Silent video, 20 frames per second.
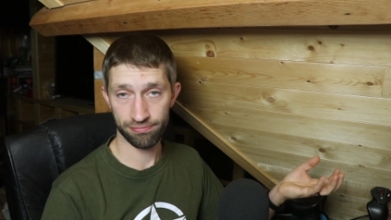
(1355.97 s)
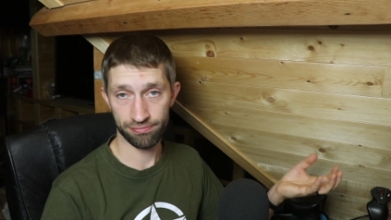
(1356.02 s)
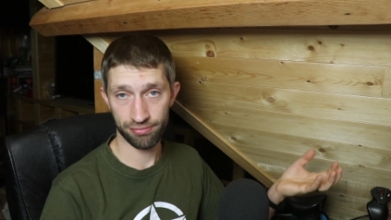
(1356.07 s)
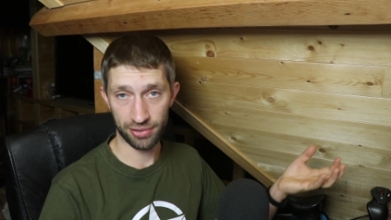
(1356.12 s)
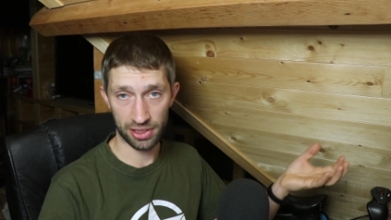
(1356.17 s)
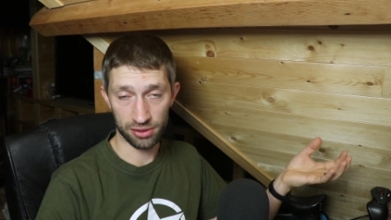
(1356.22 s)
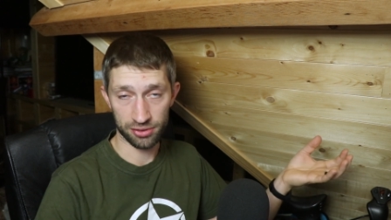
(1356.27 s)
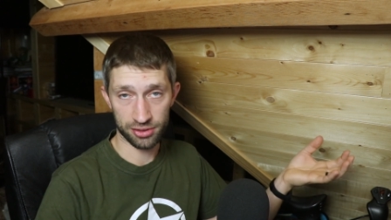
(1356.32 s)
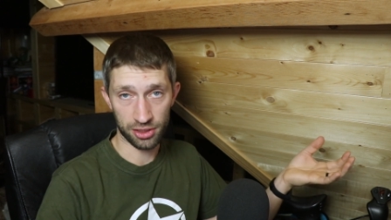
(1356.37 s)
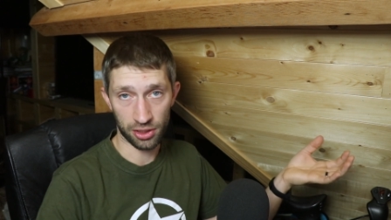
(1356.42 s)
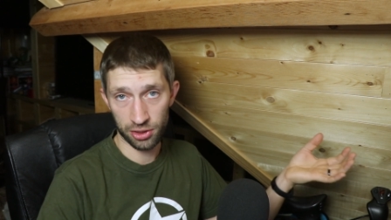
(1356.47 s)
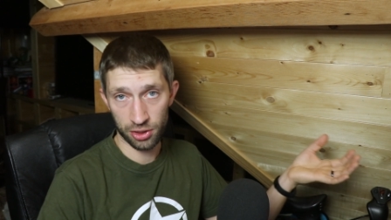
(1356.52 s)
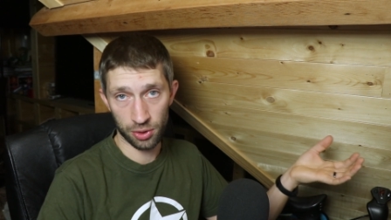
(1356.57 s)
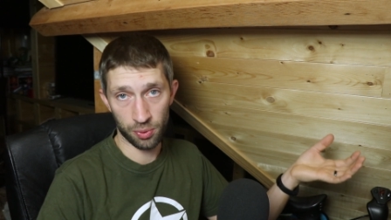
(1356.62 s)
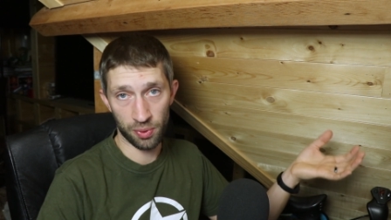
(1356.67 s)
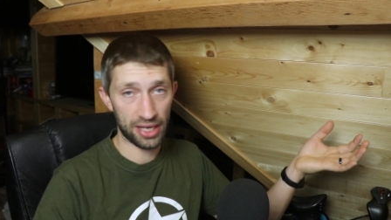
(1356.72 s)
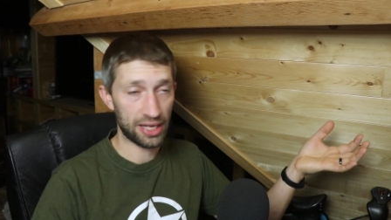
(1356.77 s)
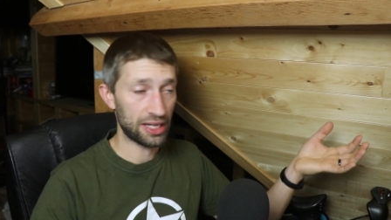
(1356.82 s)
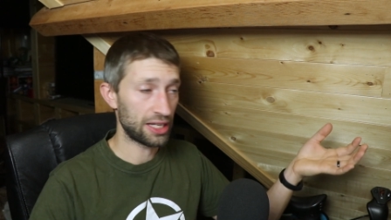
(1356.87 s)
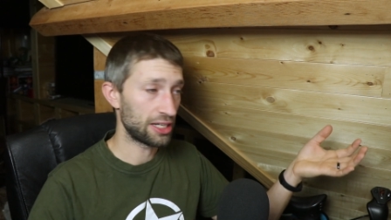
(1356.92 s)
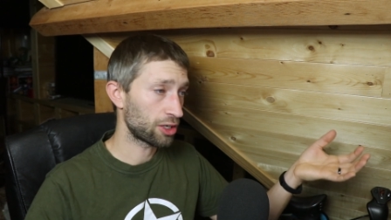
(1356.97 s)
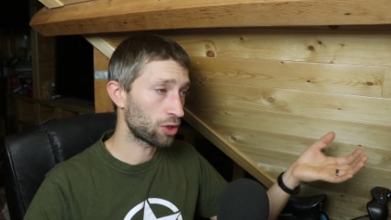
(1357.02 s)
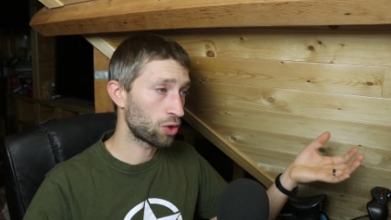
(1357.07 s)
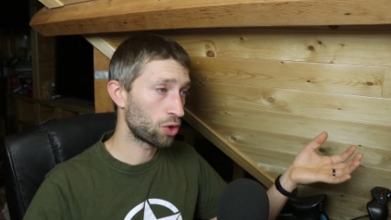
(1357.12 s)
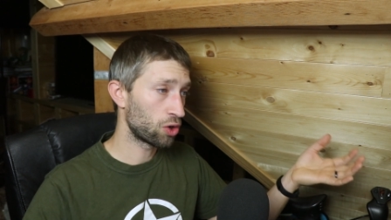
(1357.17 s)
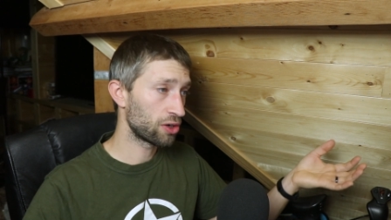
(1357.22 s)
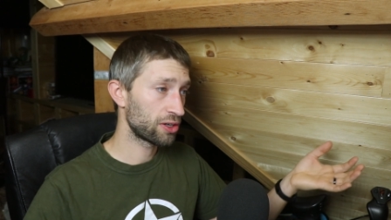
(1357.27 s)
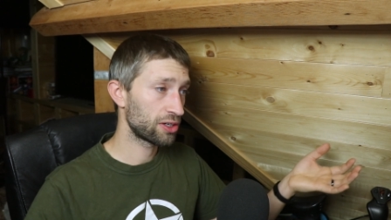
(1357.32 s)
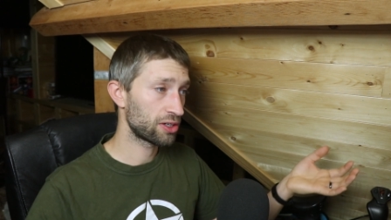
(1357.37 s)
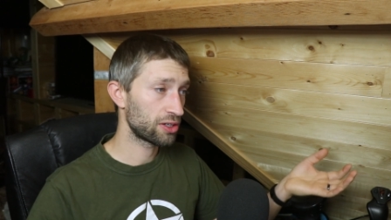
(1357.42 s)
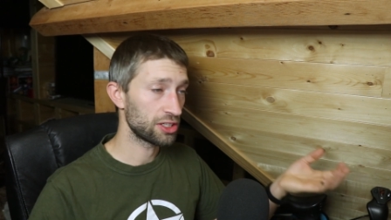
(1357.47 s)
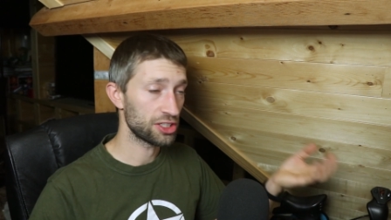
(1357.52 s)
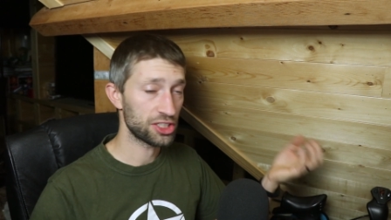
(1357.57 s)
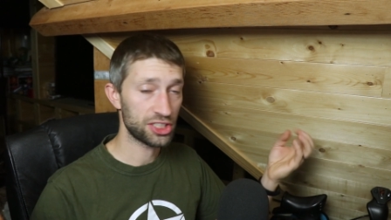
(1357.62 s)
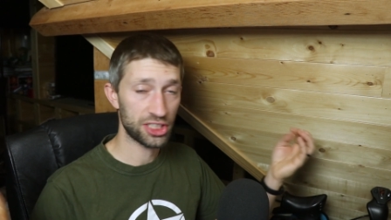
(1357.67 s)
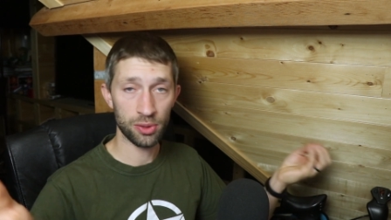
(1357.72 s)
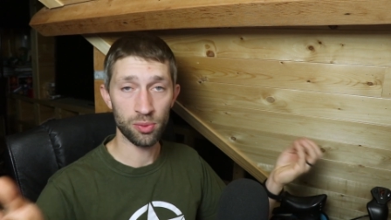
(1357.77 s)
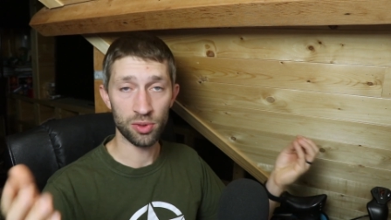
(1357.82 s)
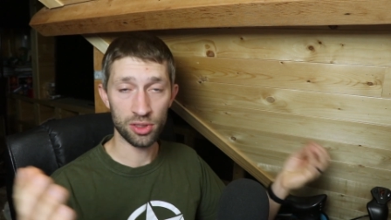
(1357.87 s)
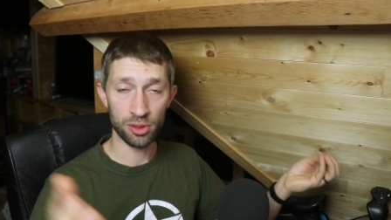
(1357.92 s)
feel tucked away in a corner
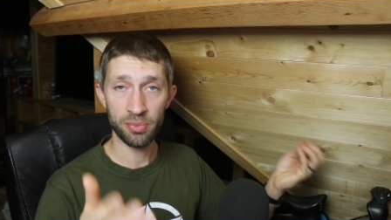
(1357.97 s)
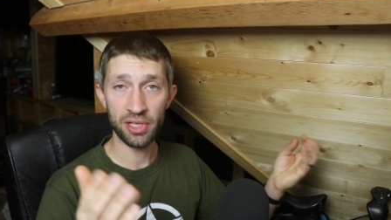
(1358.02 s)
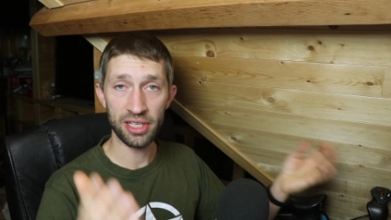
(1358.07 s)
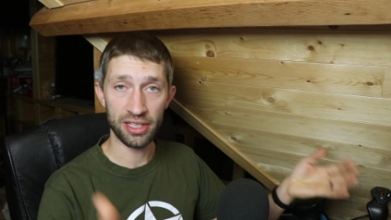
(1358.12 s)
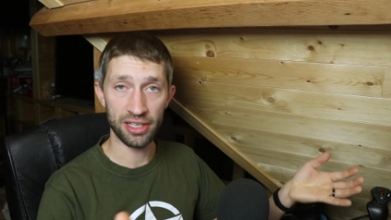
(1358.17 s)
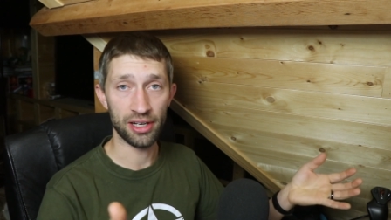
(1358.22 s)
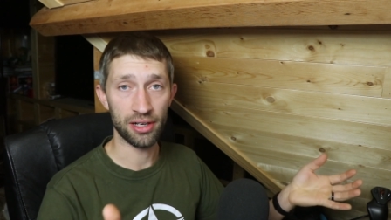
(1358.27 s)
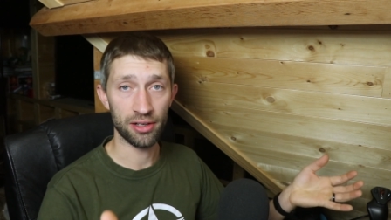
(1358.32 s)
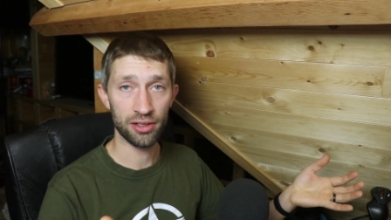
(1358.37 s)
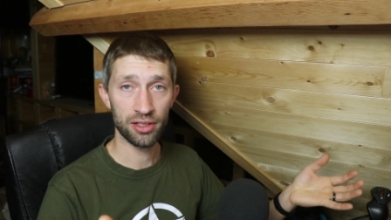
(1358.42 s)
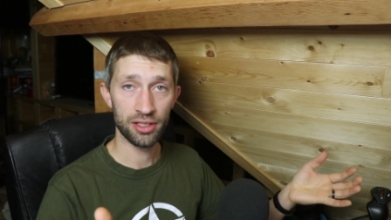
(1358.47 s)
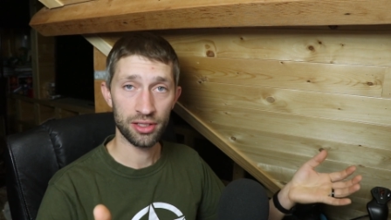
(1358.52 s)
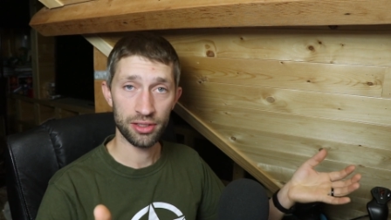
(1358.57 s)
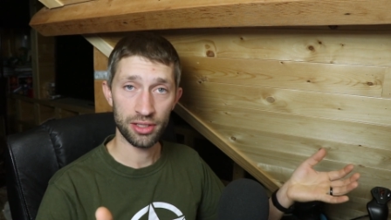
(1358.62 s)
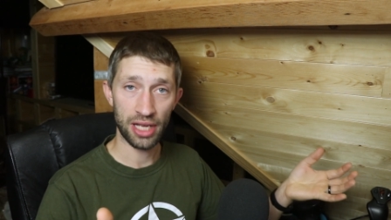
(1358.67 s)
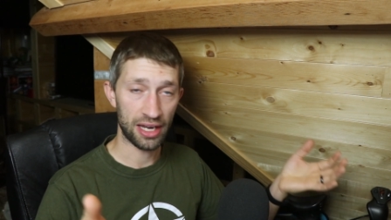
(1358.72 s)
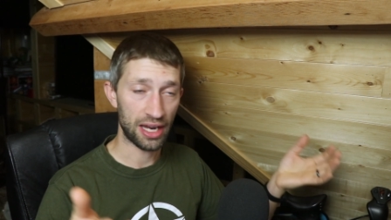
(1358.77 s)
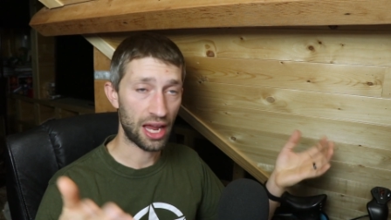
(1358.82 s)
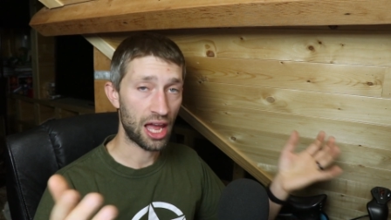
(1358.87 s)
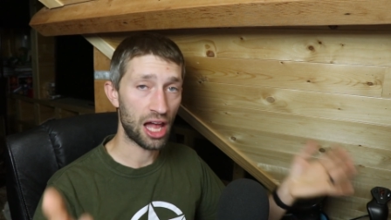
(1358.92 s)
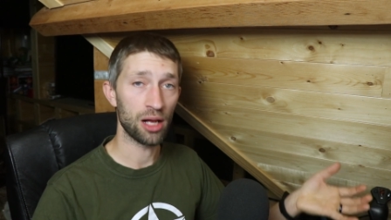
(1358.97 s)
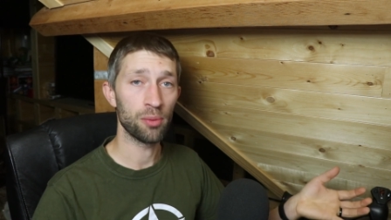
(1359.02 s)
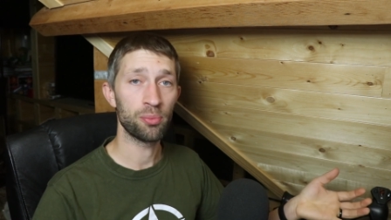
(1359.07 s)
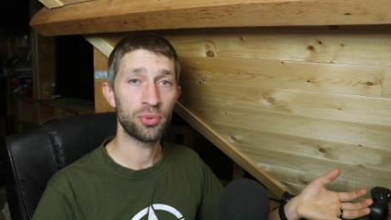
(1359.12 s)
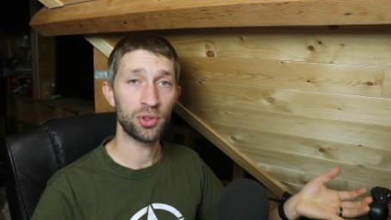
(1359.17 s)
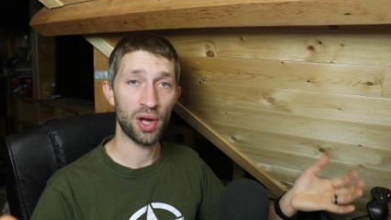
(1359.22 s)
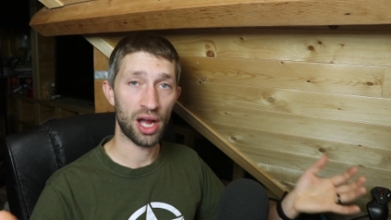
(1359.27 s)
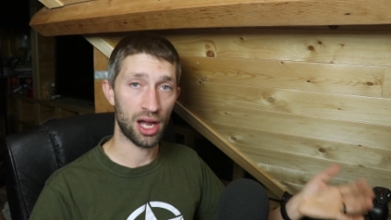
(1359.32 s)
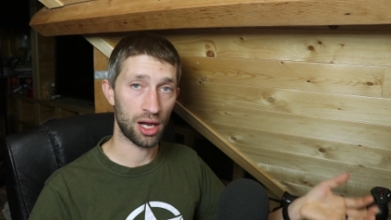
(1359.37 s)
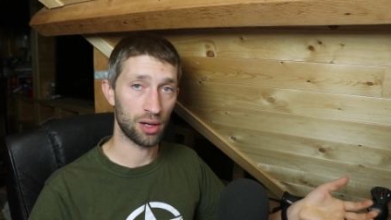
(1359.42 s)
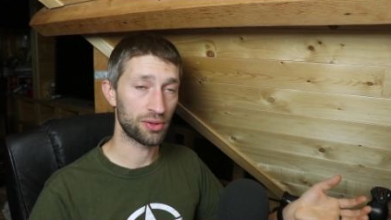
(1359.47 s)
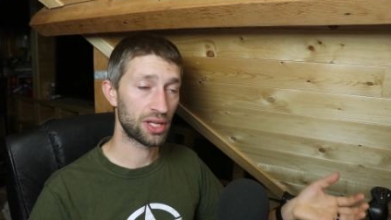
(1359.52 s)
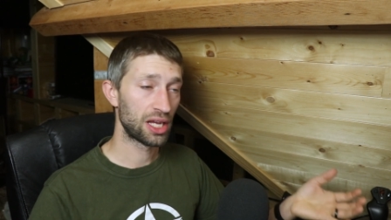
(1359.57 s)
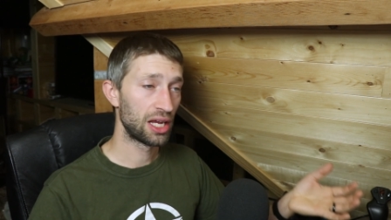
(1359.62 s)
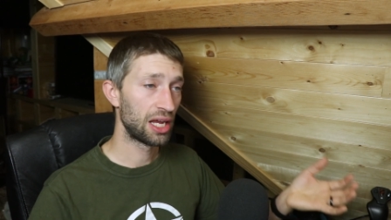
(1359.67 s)
she will be there and help you out